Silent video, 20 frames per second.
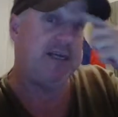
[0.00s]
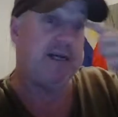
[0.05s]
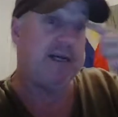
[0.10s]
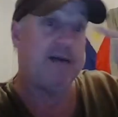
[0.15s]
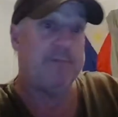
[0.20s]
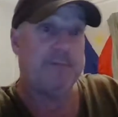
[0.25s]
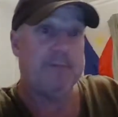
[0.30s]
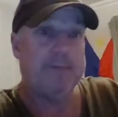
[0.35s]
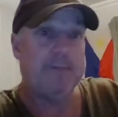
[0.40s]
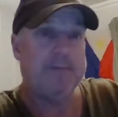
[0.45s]

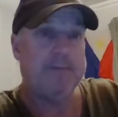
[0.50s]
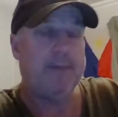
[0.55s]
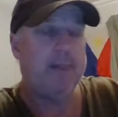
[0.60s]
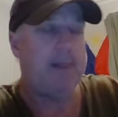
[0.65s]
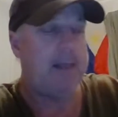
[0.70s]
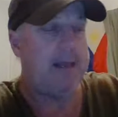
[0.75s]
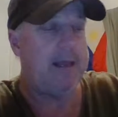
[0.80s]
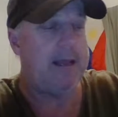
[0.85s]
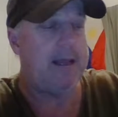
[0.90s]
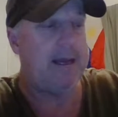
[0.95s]
up
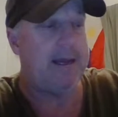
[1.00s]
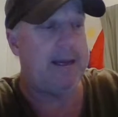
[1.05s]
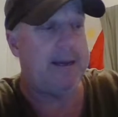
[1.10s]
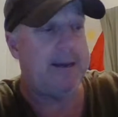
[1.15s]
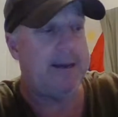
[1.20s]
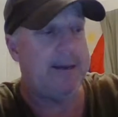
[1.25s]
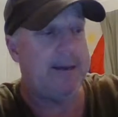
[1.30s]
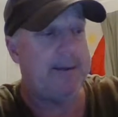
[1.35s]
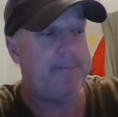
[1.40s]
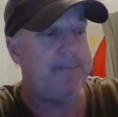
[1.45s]

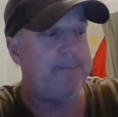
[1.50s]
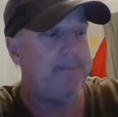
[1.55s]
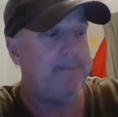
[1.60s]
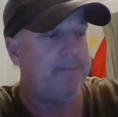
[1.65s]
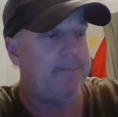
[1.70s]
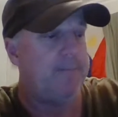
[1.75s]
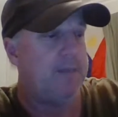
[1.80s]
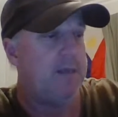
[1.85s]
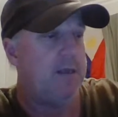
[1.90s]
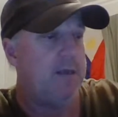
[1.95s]

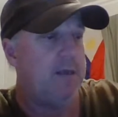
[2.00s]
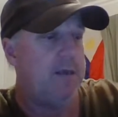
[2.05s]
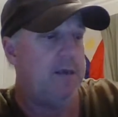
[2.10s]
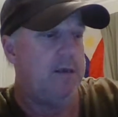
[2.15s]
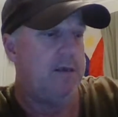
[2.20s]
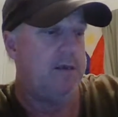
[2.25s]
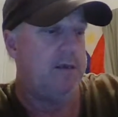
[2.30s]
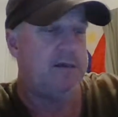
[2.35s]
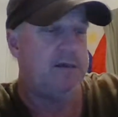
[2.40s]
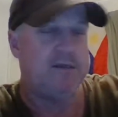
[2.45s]

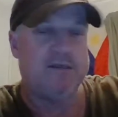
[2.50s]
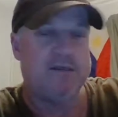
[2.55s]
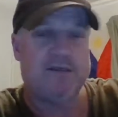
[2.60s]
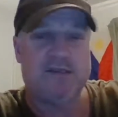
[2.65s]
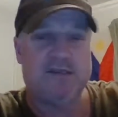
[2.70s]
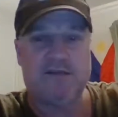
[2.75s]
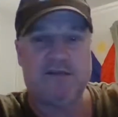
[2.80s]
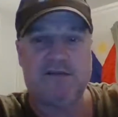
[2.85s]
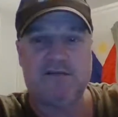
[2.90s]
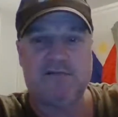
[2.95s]
because
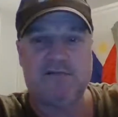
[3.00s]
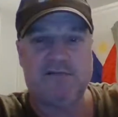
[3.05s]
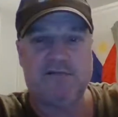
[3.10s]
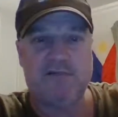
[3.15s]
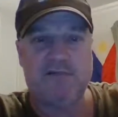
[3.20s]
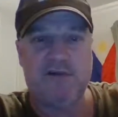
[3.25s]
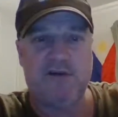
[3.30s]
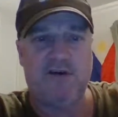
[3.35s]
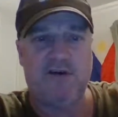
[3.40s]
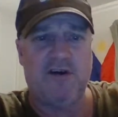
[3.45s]

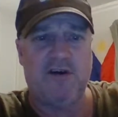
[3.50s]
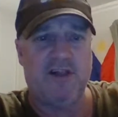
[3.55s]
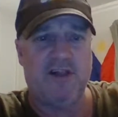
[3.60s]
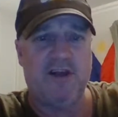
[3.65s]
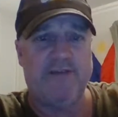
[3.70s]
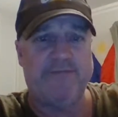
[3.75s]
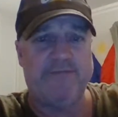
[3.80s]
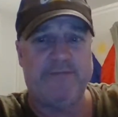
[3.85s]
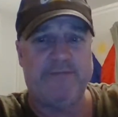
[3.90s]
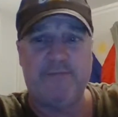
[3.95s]
I
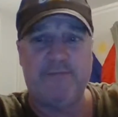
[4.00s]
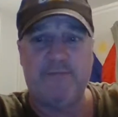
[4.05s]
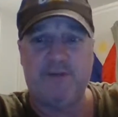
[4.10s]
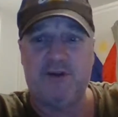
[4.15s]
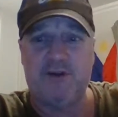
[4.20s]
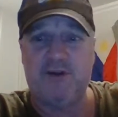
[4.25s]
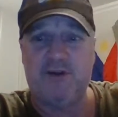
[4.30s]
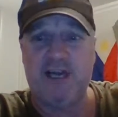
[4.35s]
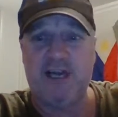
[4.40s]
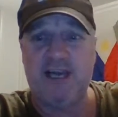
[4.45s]
love them,
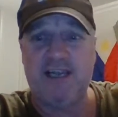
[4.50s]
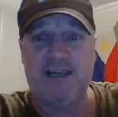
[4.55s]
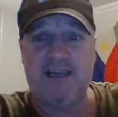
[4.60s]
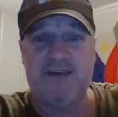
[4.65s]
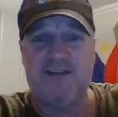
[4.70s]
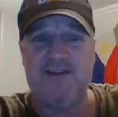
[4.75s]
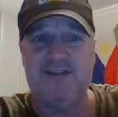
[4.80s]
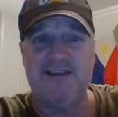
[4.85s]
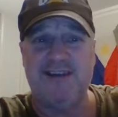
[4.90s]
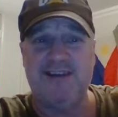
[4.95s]
but I hate
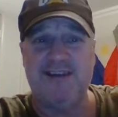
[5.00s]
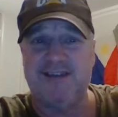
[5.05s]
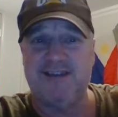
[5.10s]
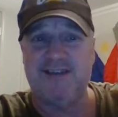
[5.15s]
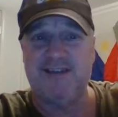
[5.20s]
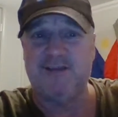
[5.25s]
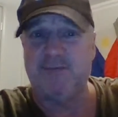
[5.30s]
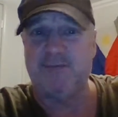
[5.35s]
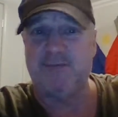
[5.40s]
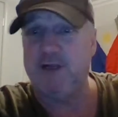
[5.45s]
cleaning
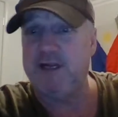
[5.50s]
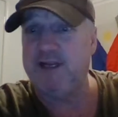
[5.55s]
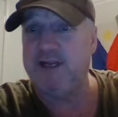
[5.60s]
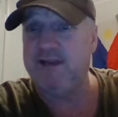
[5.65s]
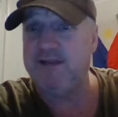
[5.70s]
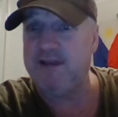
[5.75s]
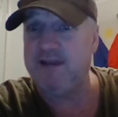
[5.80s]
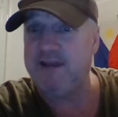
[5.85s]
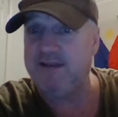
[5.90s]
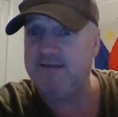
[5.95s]
the bloody
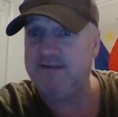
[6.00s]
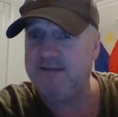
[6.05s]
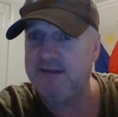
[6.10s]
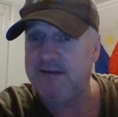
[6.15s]
things.